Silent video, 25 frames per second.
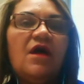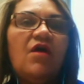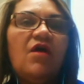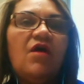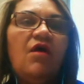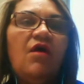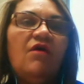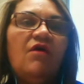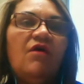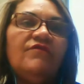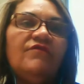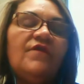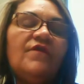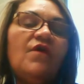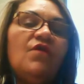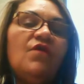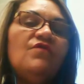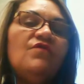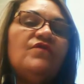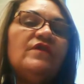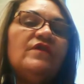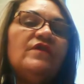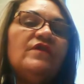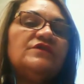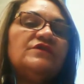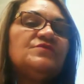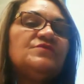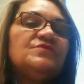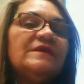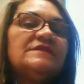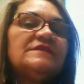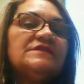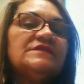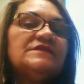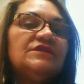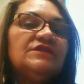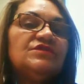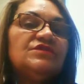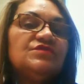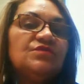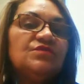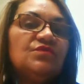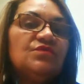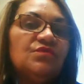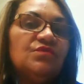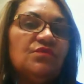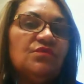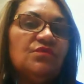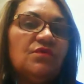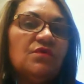of over
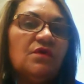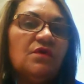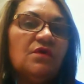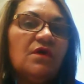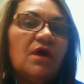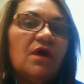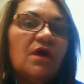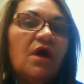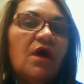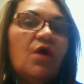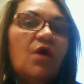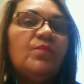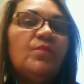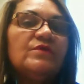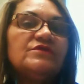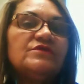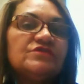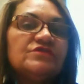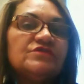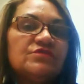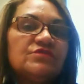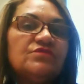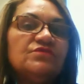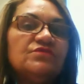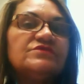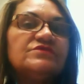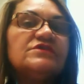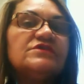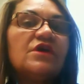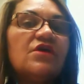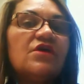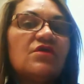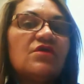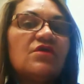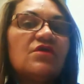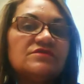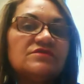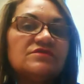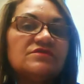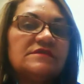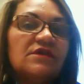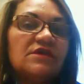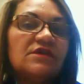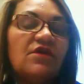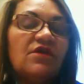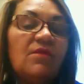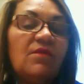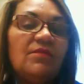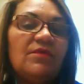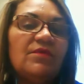22 open schools across the
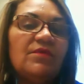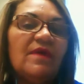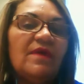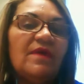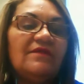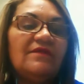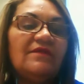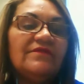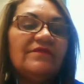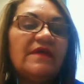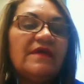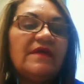Commonwealth.